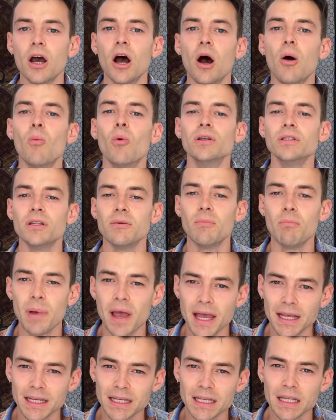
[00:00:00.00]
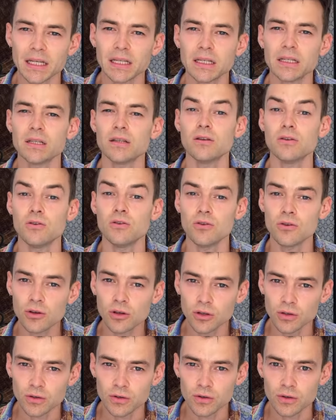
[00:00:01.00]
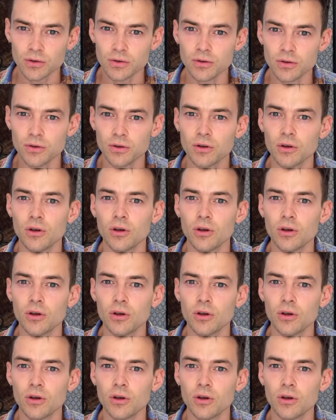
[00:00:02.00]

and what is the best things that you can do